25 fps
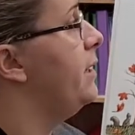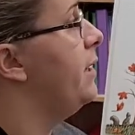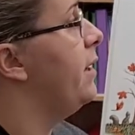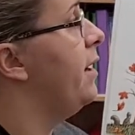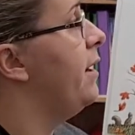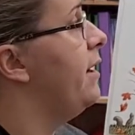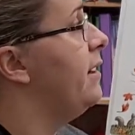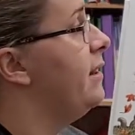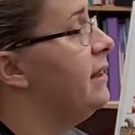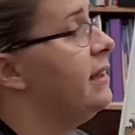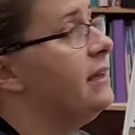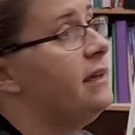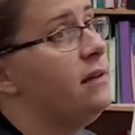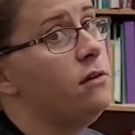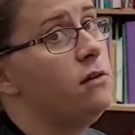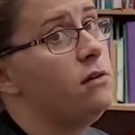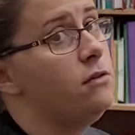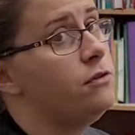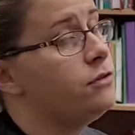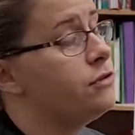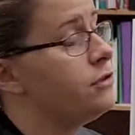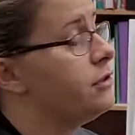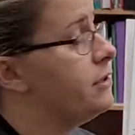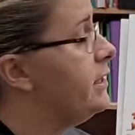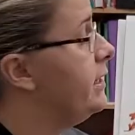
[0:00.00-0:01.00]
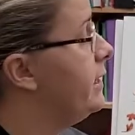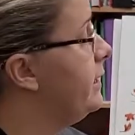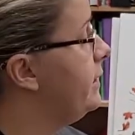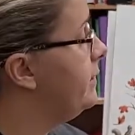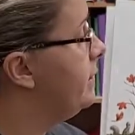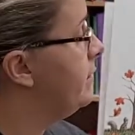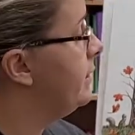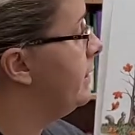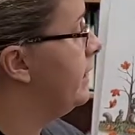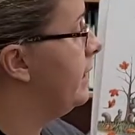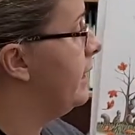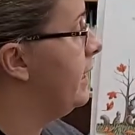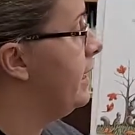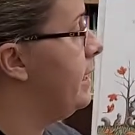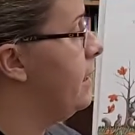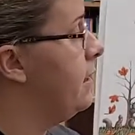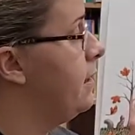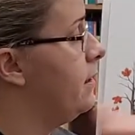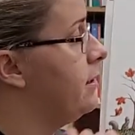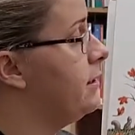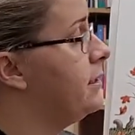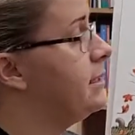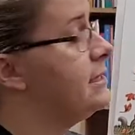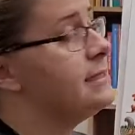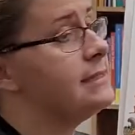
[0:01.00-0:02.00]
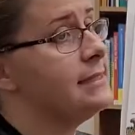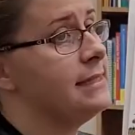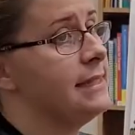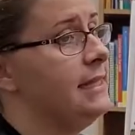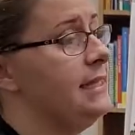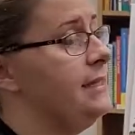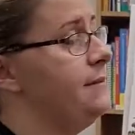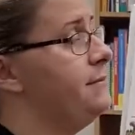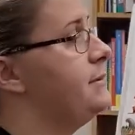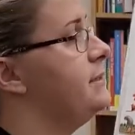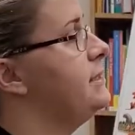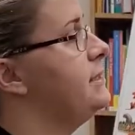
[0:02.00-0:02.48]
not little tree. He hugged his leaves